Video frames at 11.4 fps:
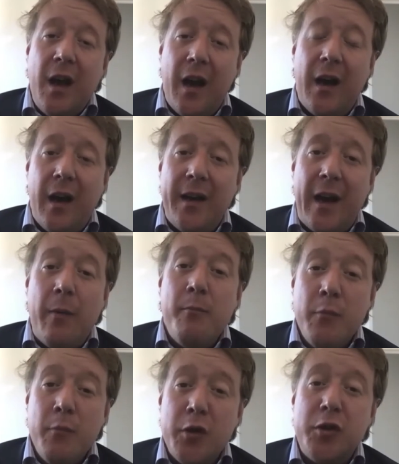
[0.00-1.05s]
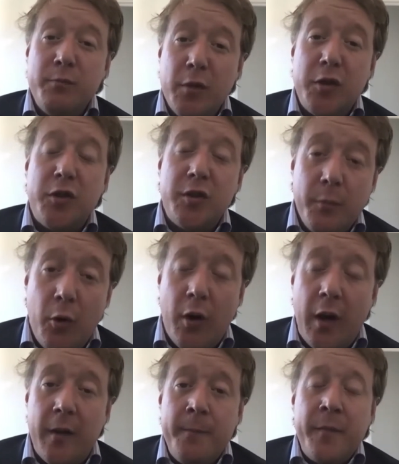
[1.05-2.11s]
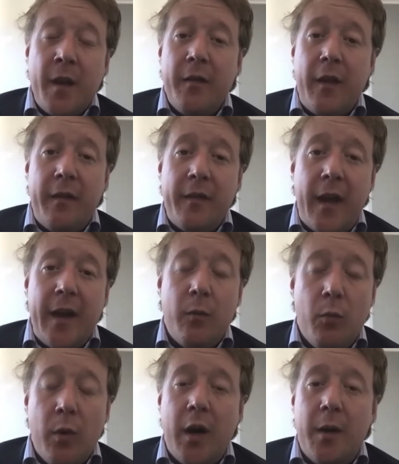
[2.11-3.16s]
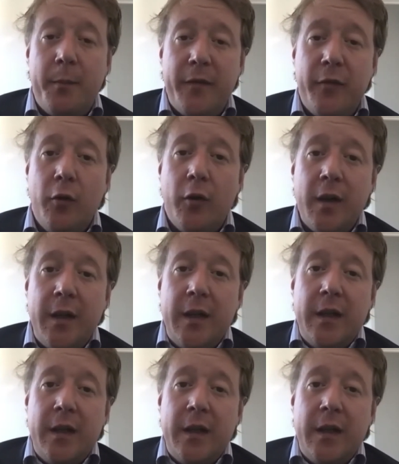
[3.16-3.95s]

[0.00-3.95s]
are now much, much smaller than they were before.